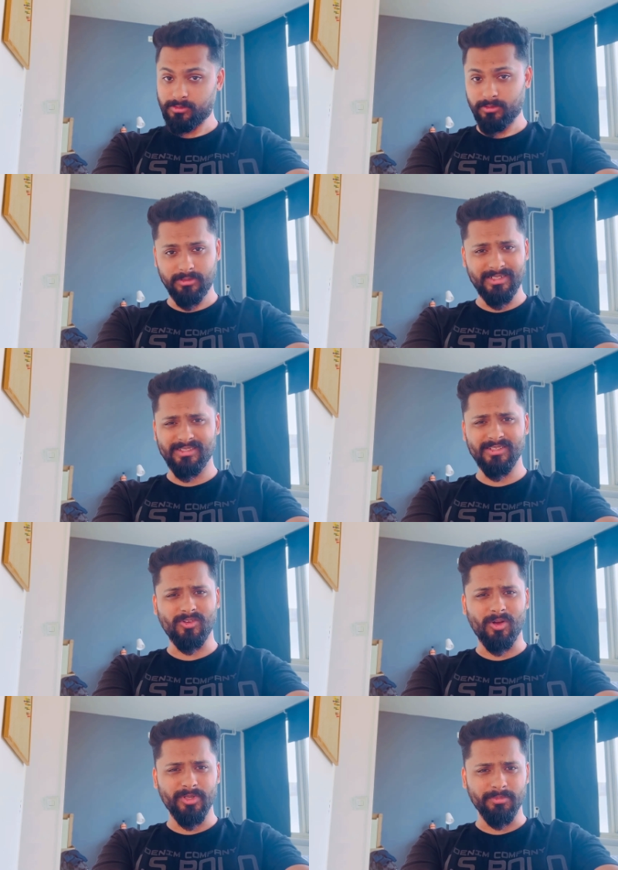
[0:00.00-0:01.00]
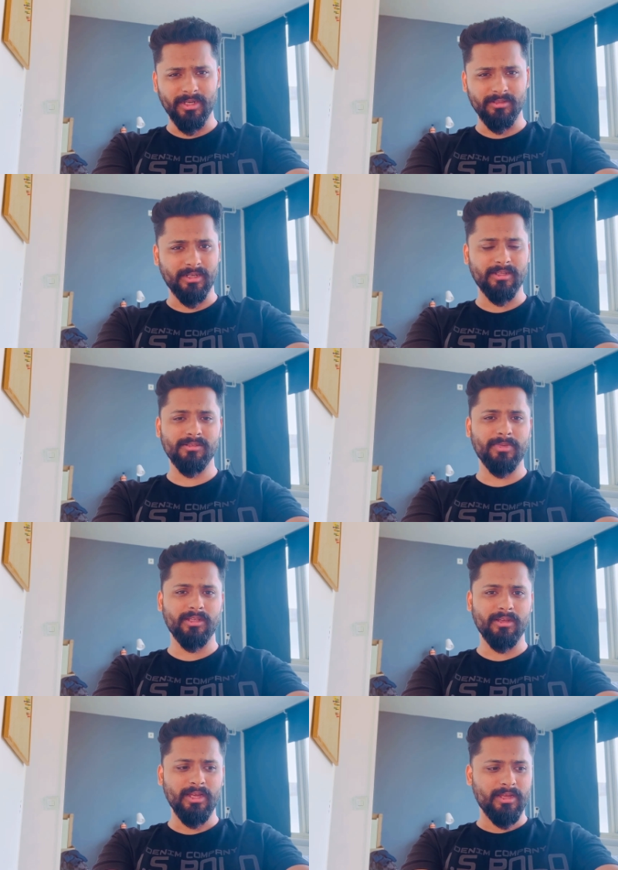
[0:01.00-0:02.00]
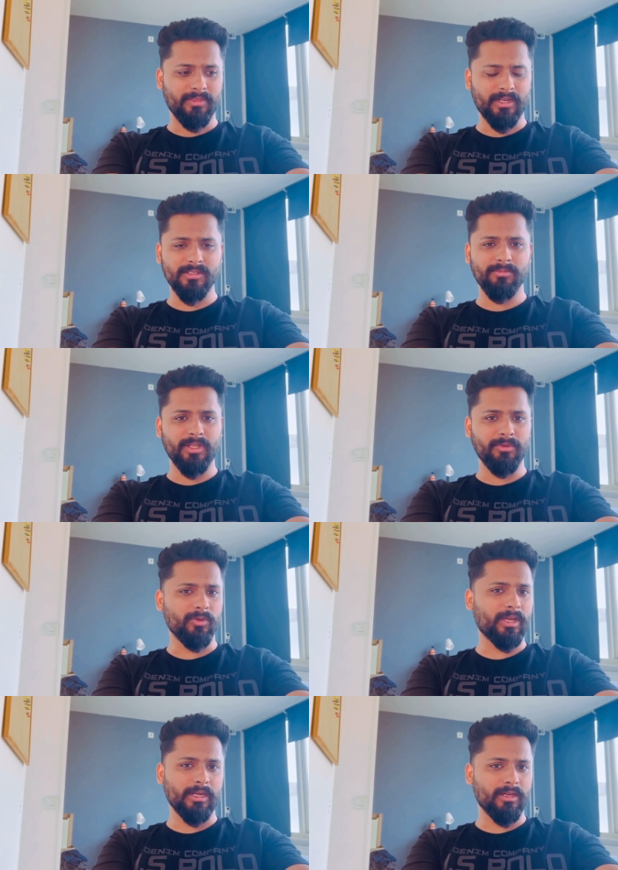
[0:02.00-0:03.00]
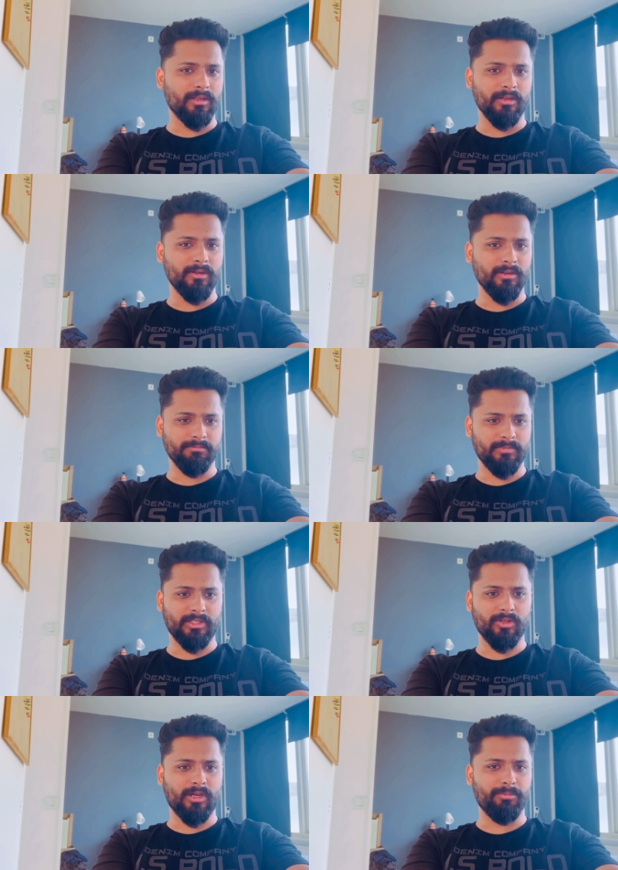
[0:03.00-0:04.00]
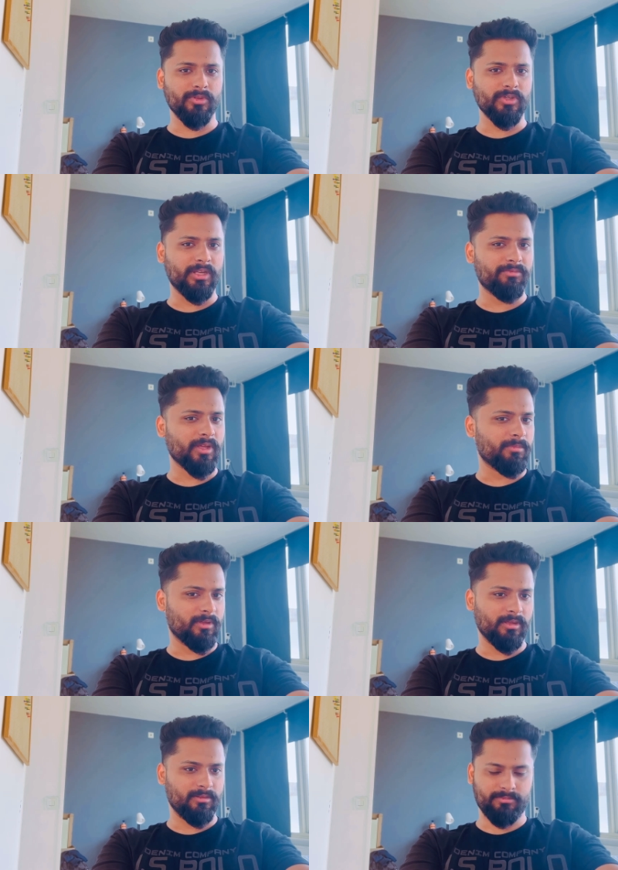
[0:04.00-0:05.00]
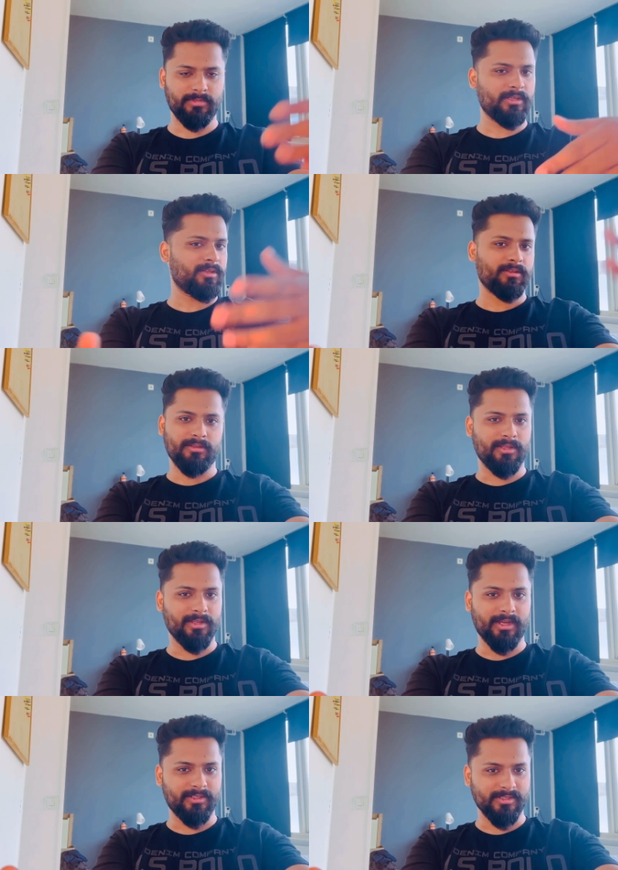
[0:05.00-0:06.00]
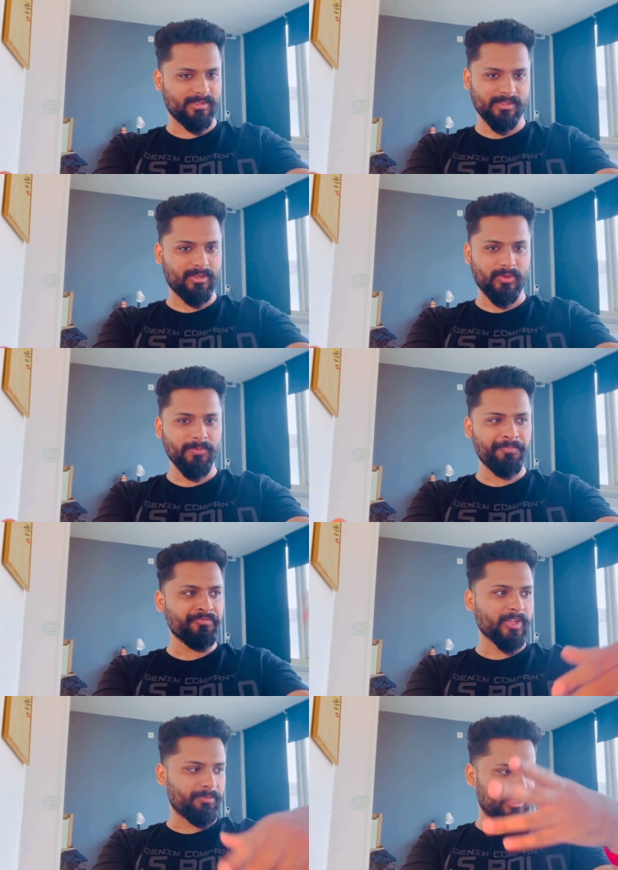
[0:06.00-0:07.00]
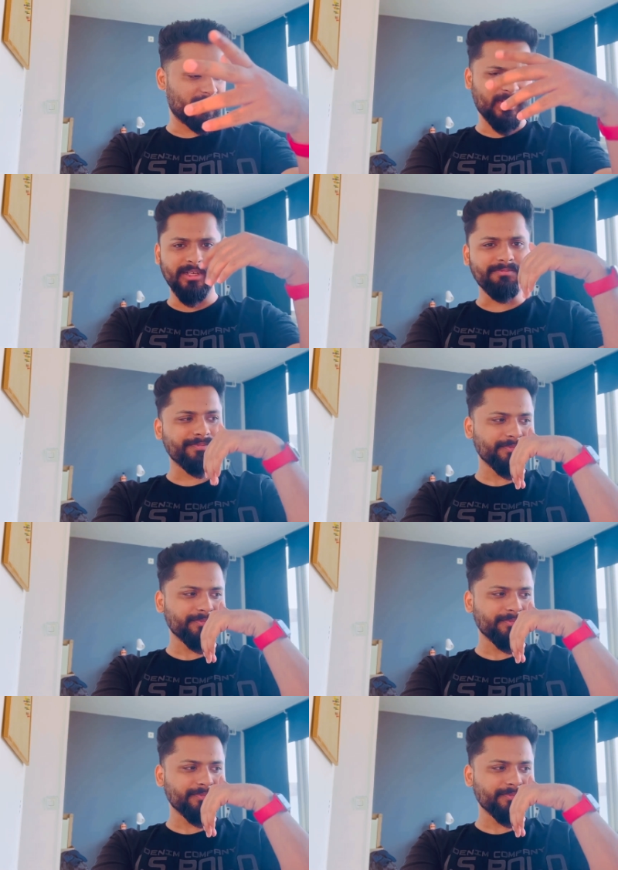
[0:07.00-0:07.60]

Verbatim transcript: So, that's just common, man. That doesn't mean you can abuse or defame. Others, you know, I don't